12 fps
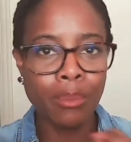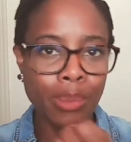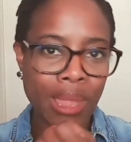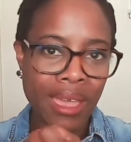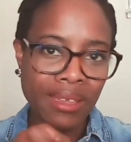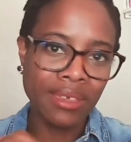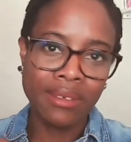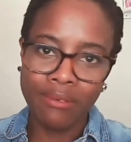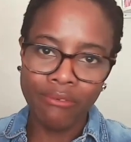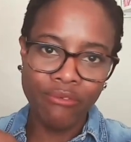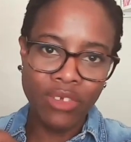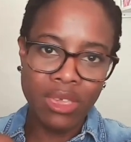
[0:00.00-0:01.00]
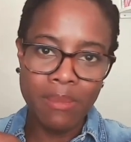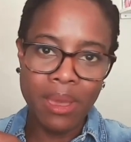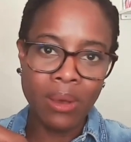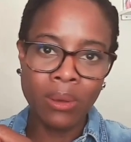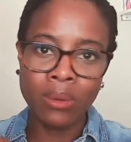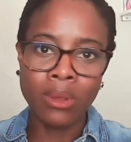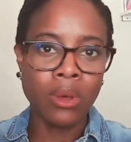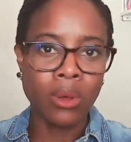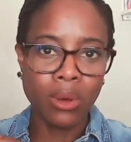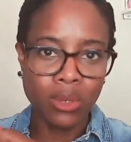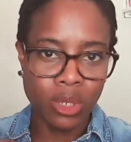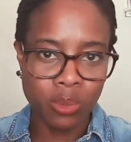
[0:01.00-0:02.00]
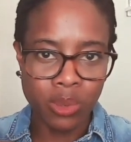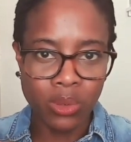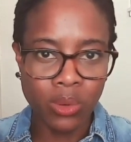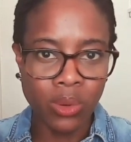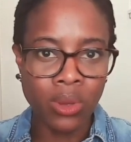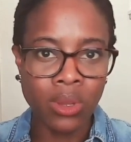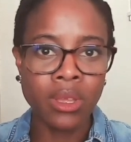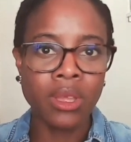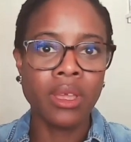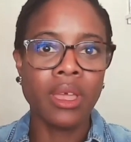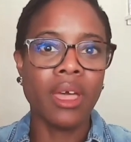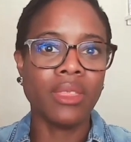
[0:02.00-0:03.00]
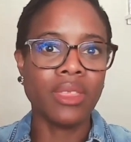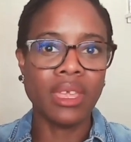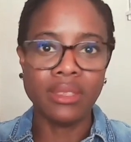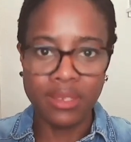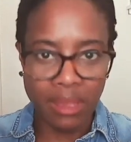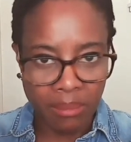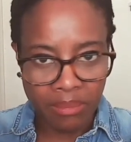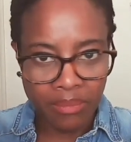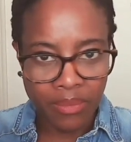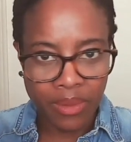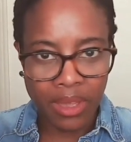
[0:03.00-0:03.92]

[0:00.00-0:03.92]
Black, female, entrepreneur, and then some.